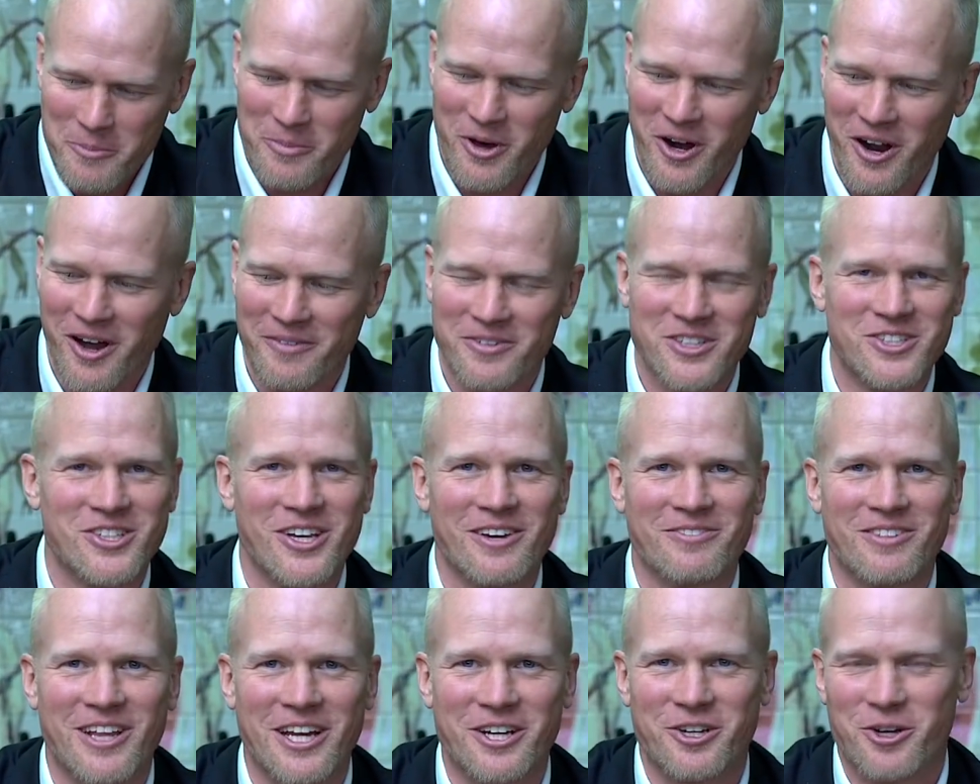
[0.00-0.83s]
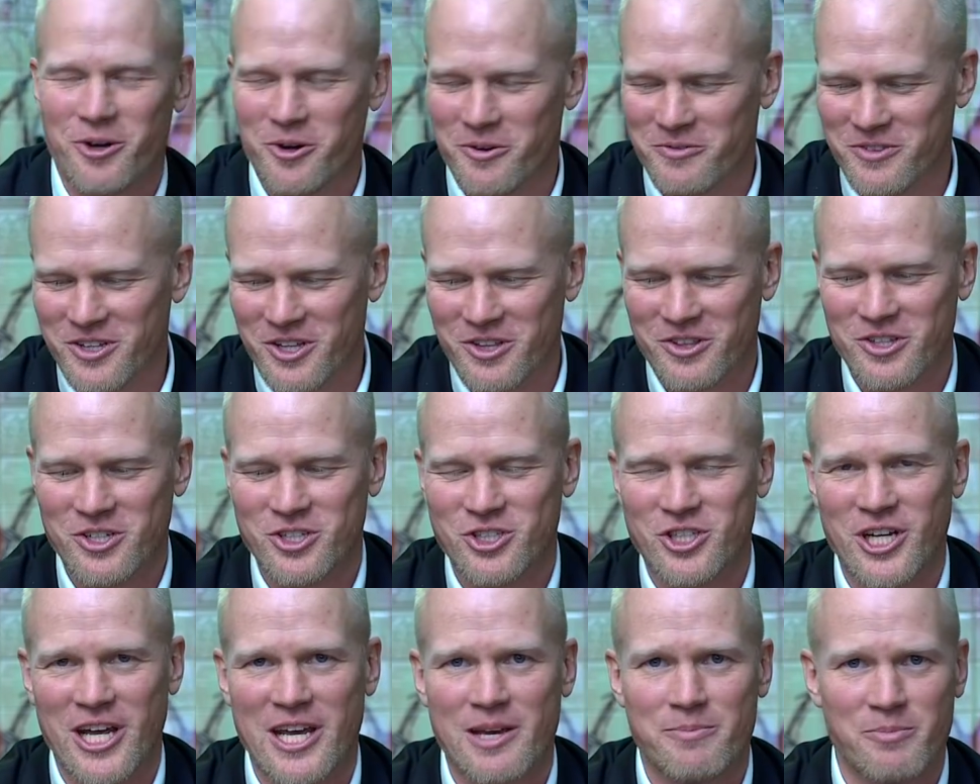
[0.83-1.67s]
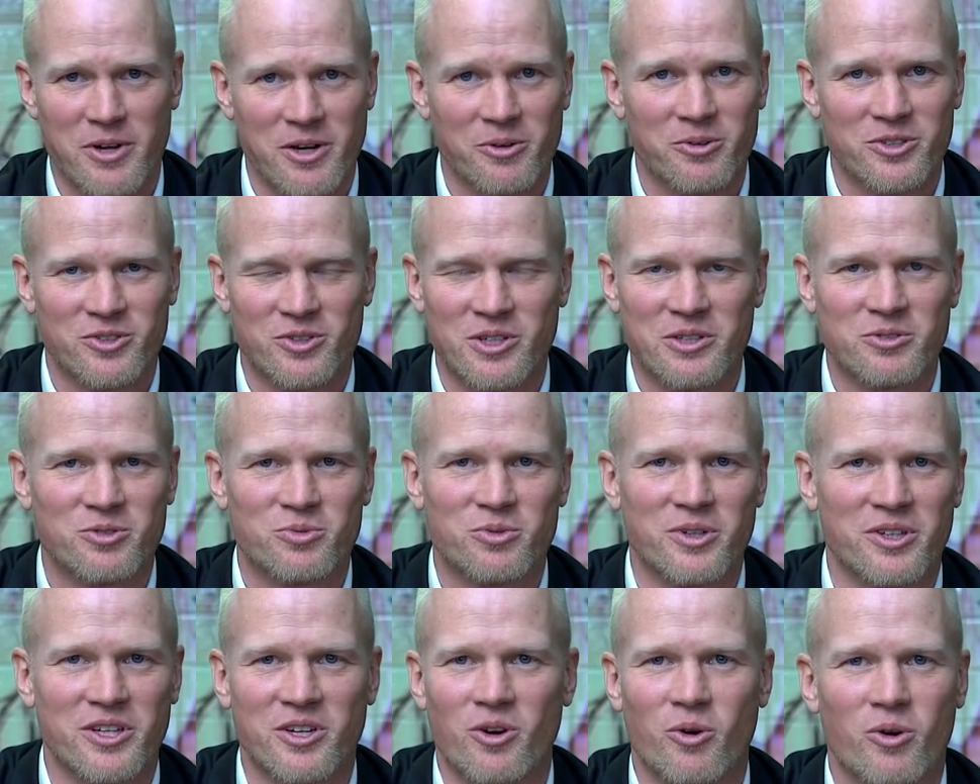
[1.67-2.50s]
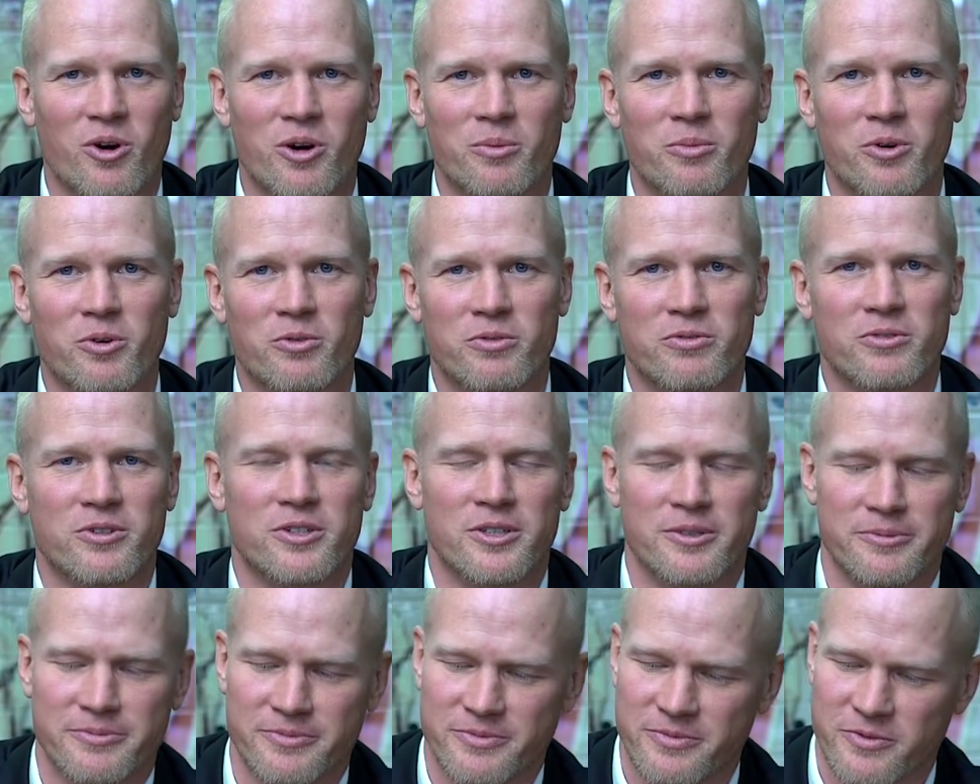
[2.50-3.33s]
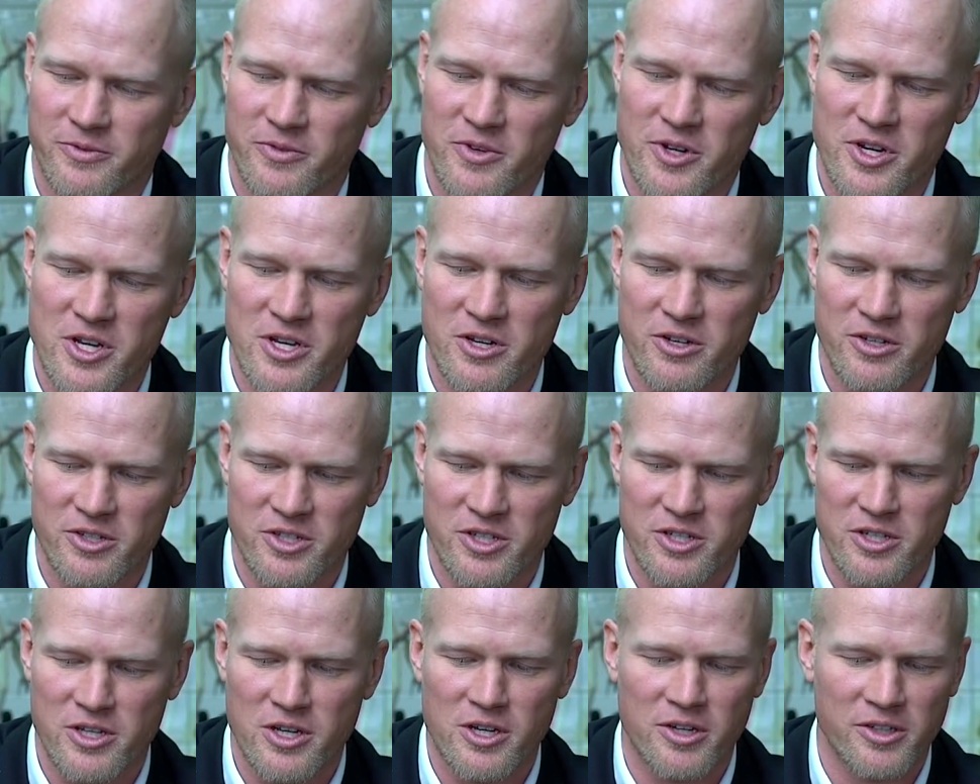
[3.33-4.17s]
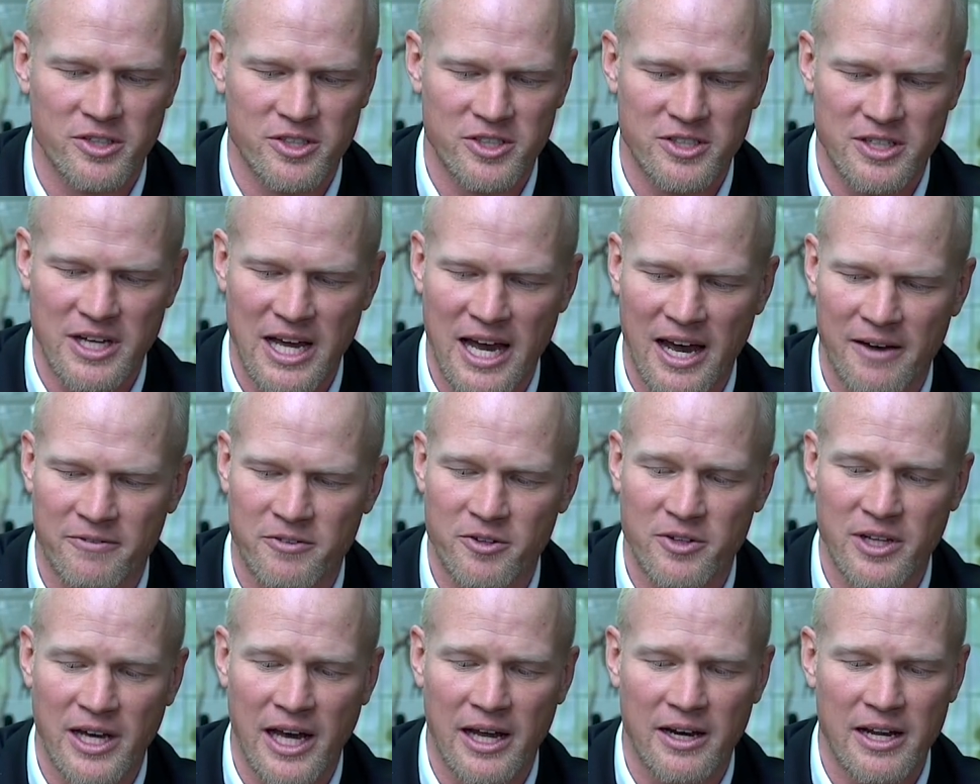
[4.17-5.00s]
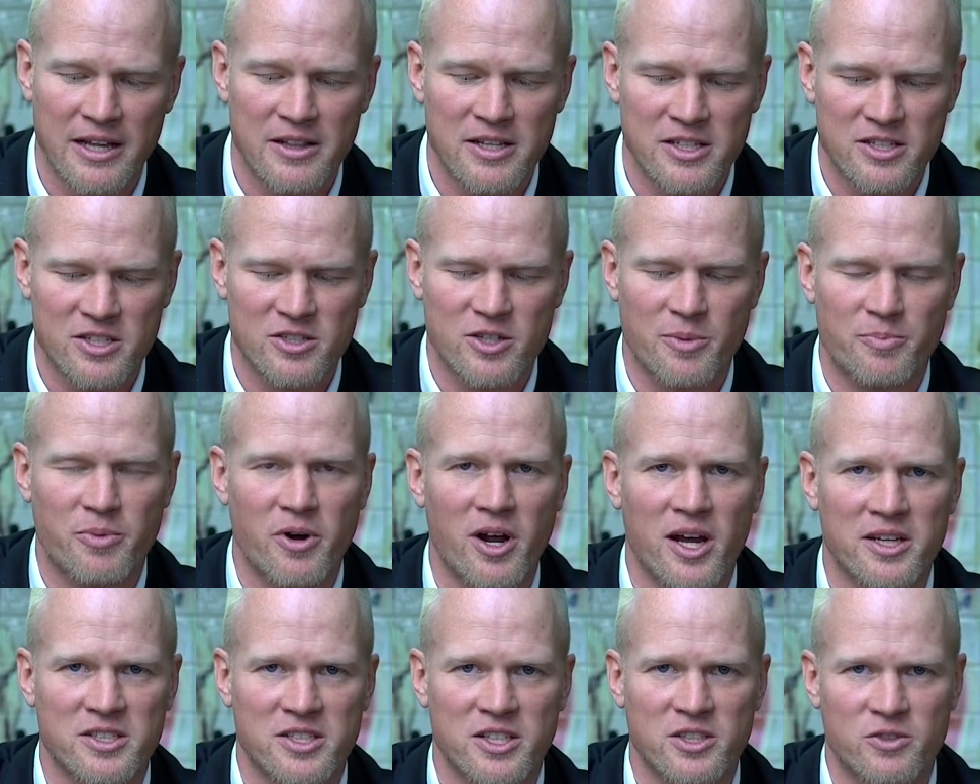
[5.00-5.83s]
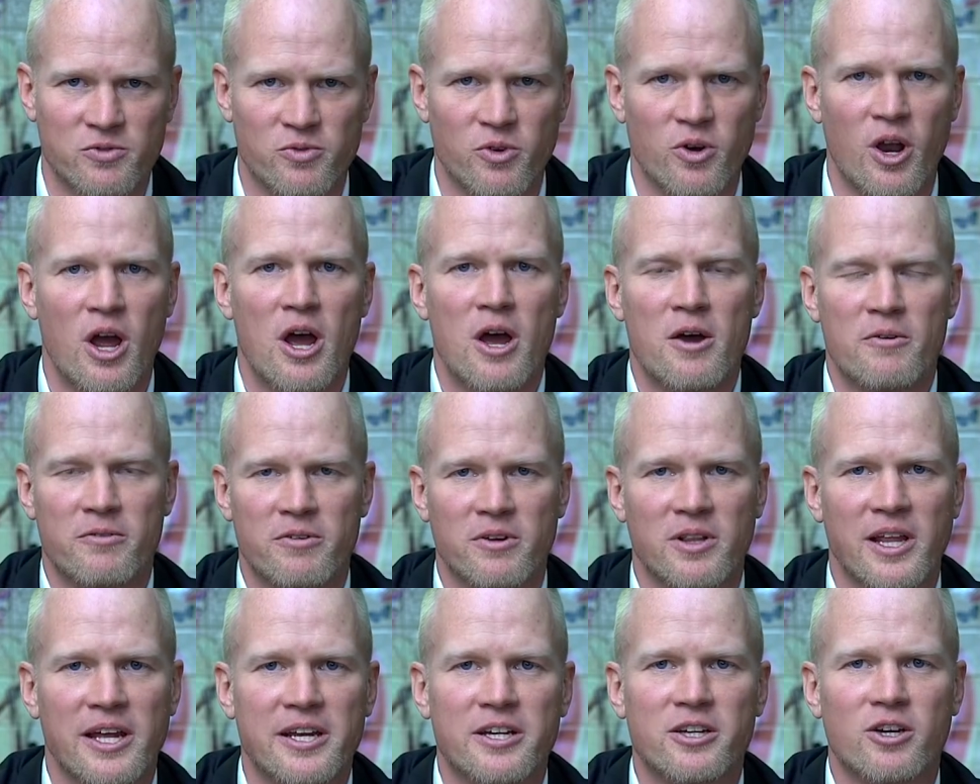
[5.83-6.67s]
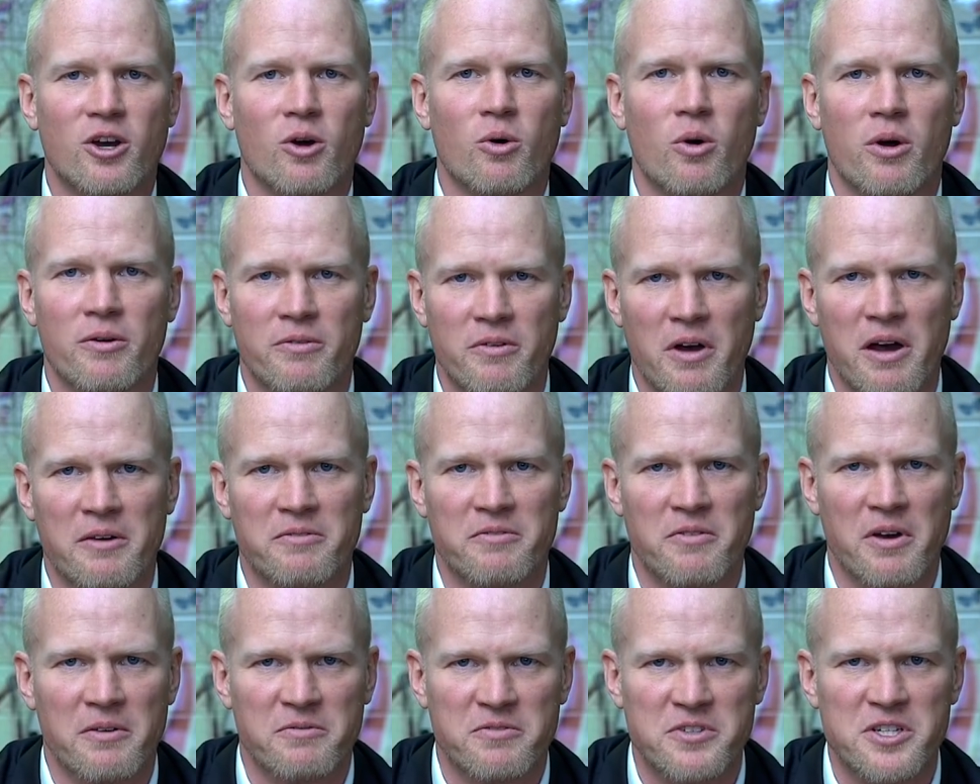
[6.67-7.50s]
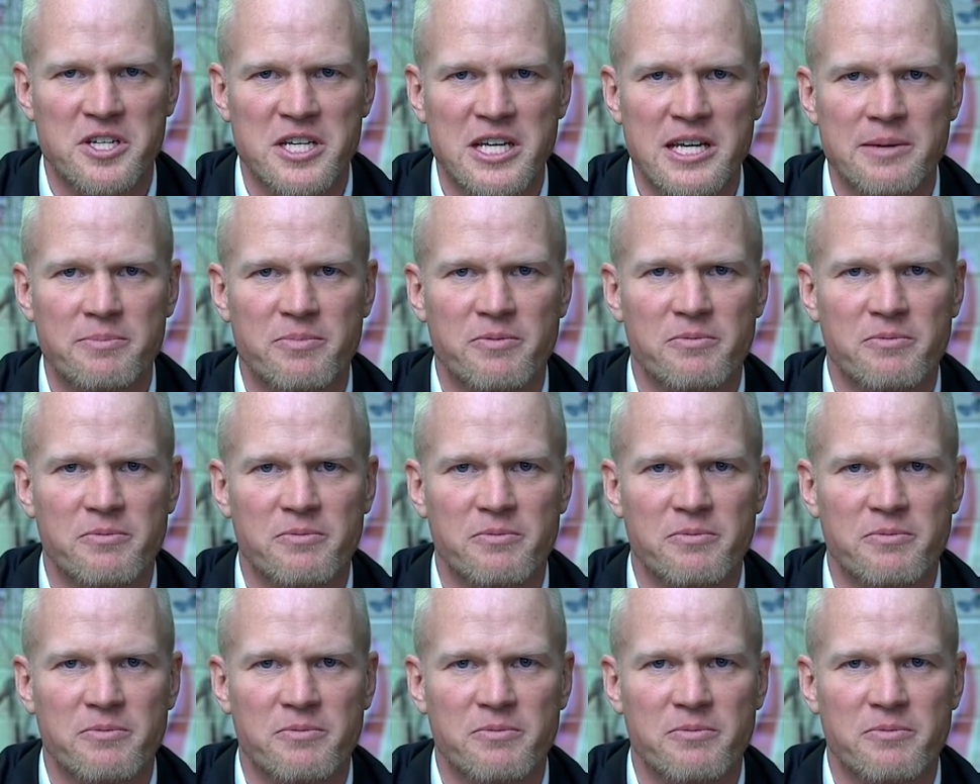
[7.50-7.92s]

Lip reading: But obviously I've let go of the shame, but it was really horrible for years and years after that. And this is a process for letting go of deep